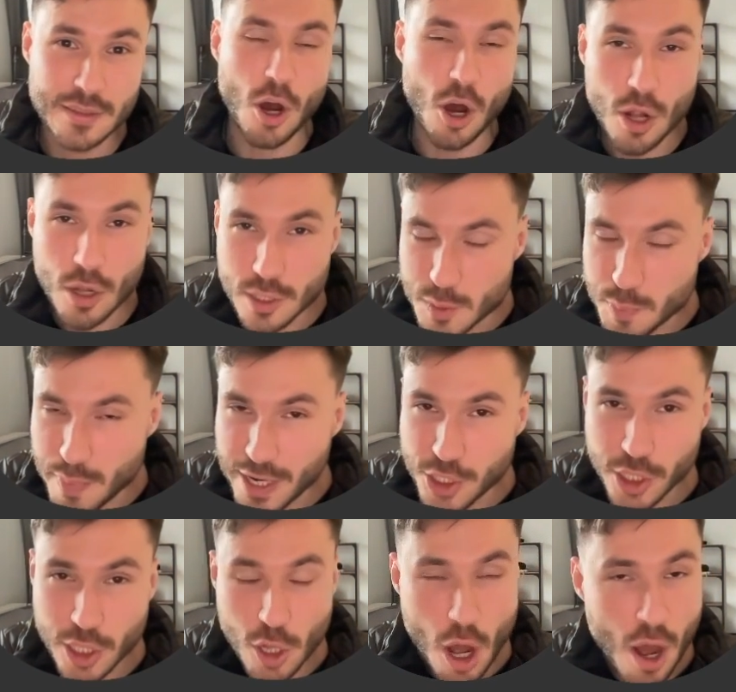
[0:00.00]
all
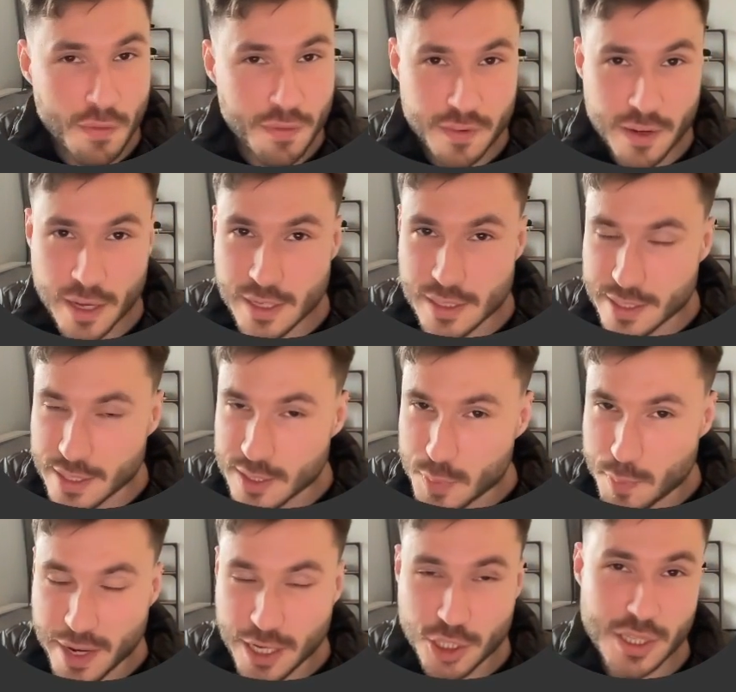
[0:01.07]
special offers and
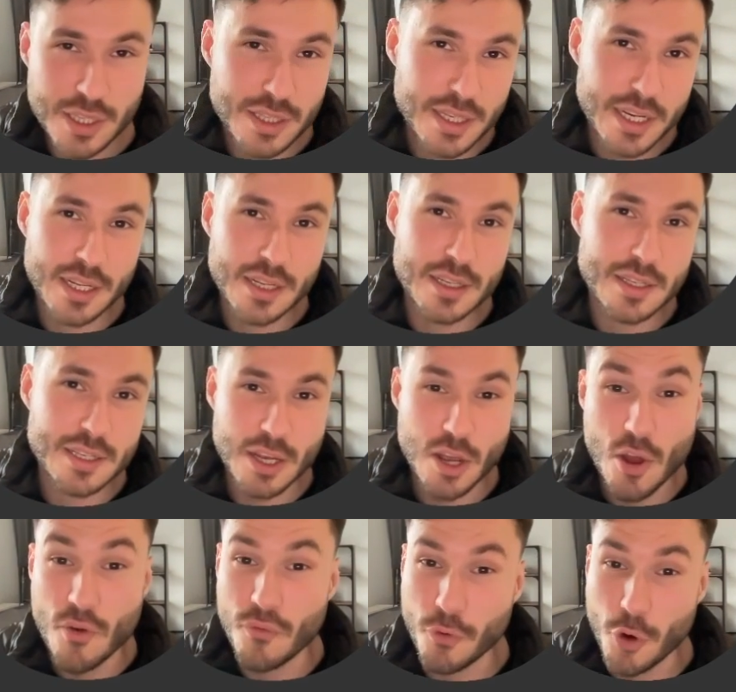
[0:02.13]
special
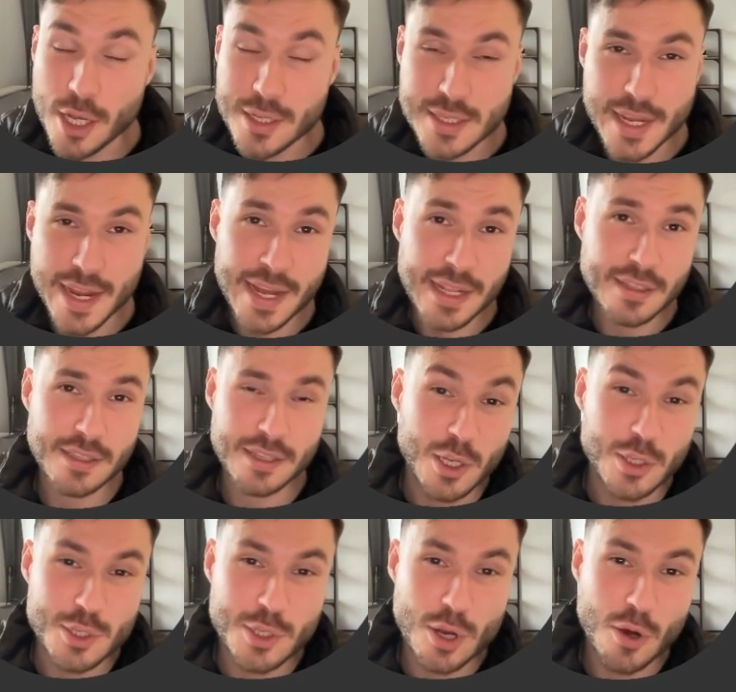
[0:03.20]
deals firsthand.
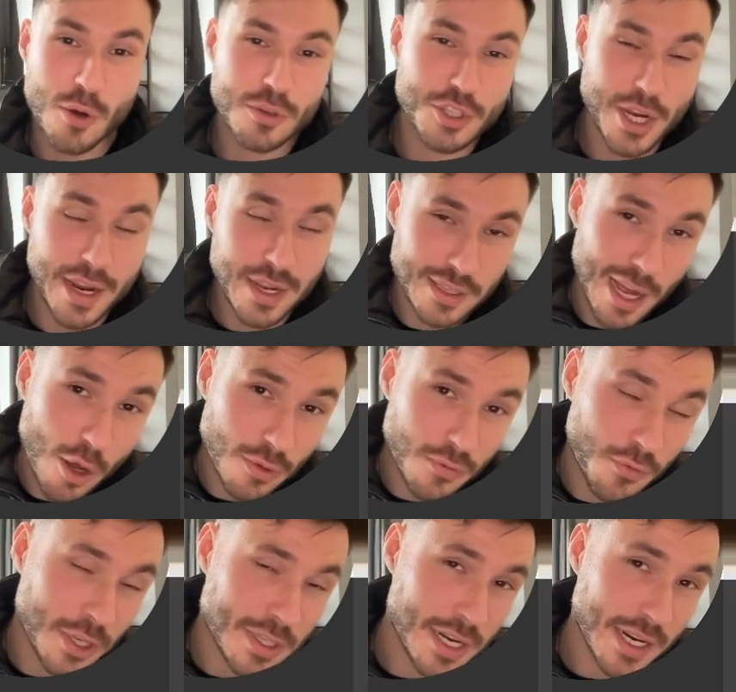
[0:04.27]
So check it out.
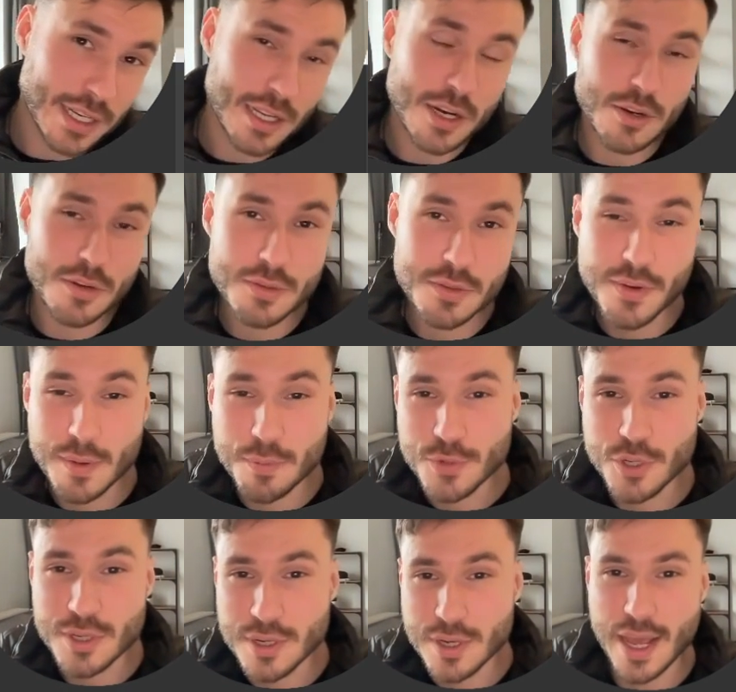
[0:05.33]
First link in the
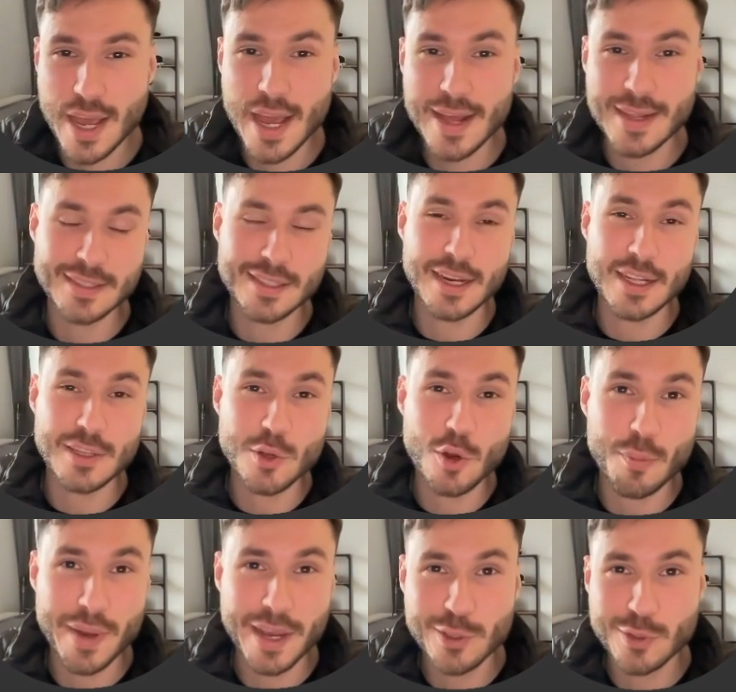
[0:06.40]
description and let's
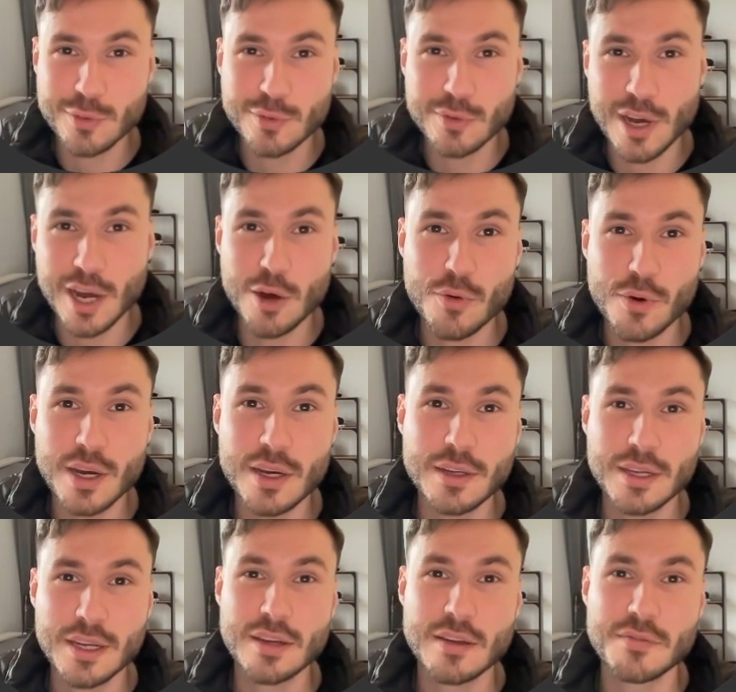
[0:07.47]
go back to
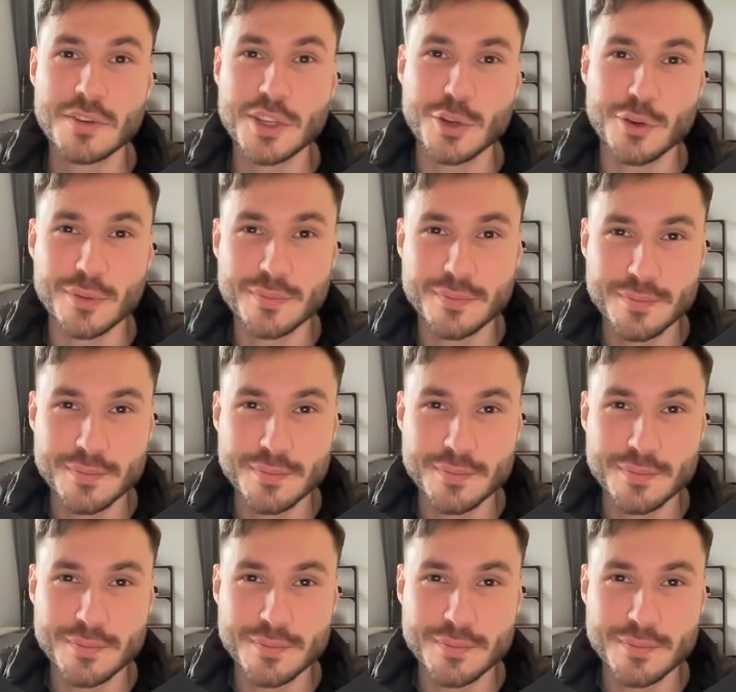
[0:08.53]
our video.